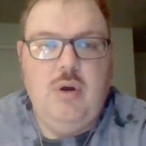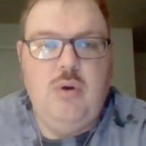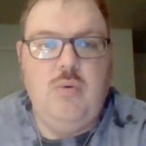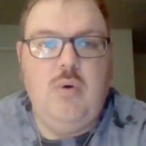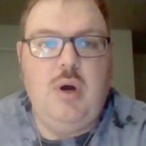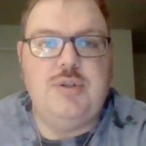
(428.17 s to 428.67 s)

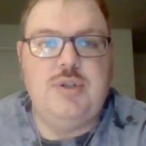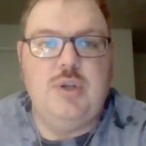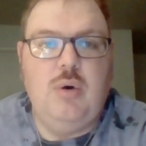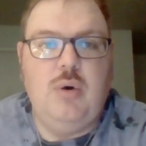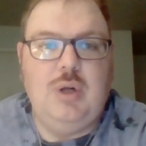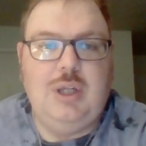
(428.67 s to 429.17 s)
who
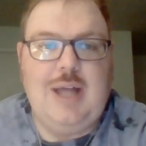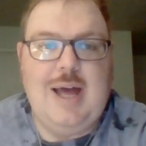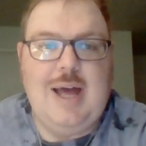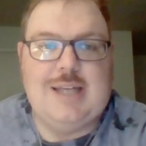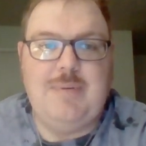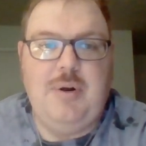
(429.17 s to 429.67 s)
also
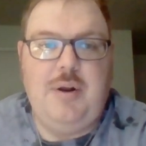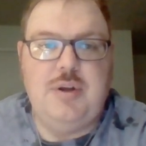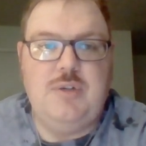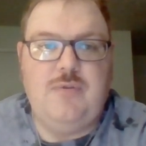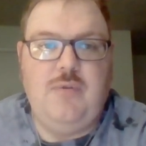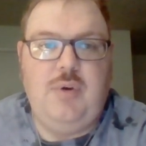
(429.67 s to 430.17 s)
last appeared in
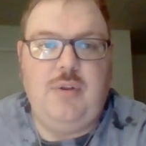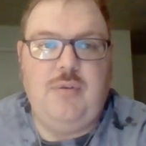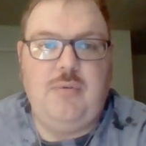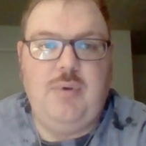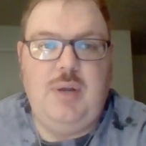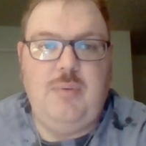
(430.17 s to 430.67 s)
issue
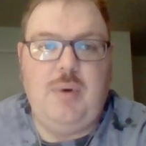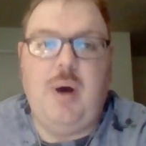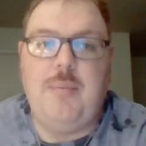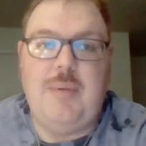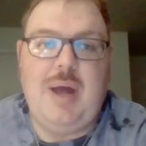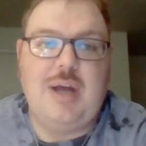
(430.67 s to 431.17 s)
43,
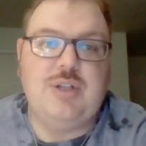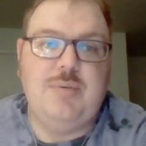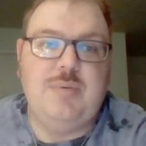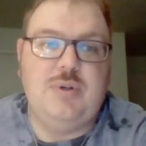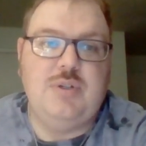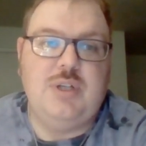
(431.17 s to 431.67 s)
well, actually
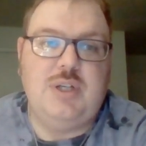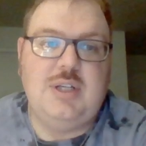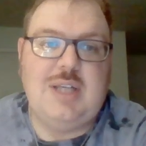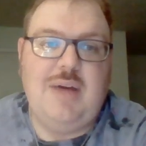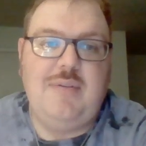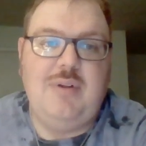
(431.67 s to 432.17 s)
appeared in
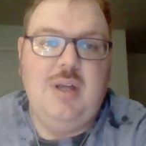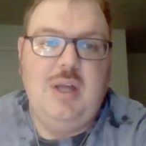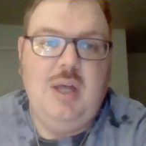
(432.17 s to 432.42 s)
67,